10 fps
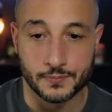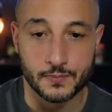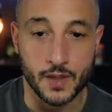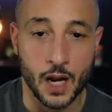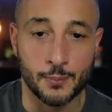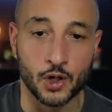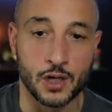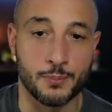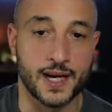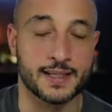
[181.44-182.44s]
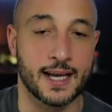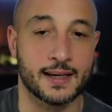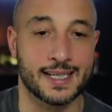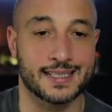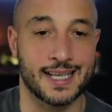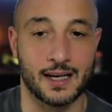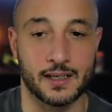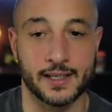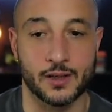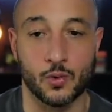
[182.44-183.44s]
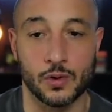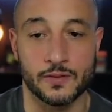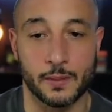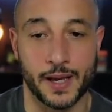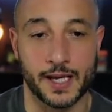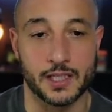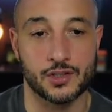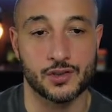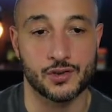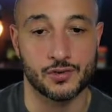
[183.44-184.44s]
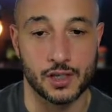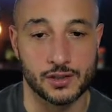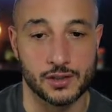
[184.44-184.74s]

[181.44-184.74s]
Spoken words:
I'm not going to break down exactly all of the page structure